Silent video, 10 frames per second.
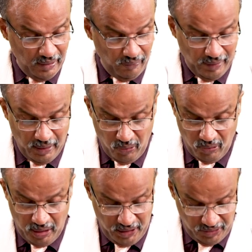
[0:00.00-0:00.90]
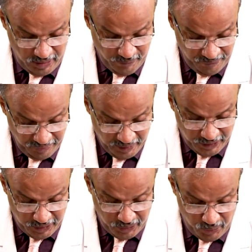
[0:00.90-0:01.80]
well localized.
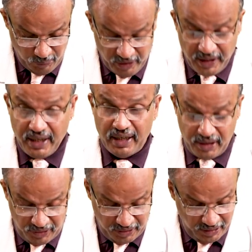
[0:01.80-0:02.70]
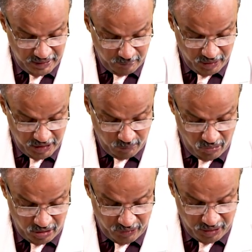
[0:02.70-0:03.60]
It is due to bleeding under the skin by
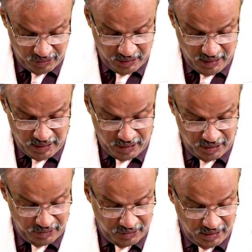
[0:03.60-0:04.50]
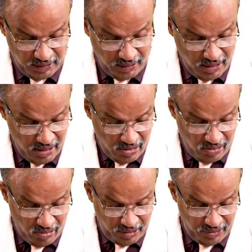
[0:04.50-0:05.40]
small venous tear underneath the skin,
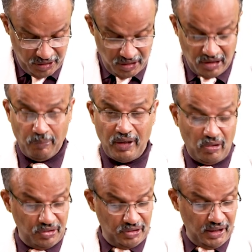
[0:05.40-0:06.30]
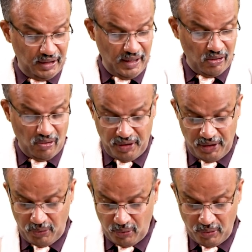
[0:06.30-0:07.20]
or in external pile or skin tag
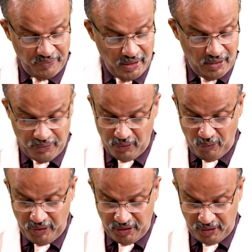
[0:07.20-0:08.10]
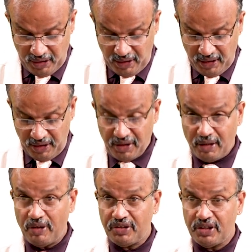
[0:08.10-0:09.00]
already told. So how it is treated,
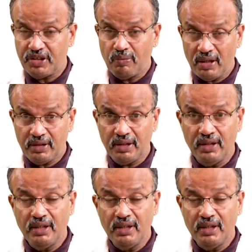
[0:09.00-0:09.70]
treated by sitz bath,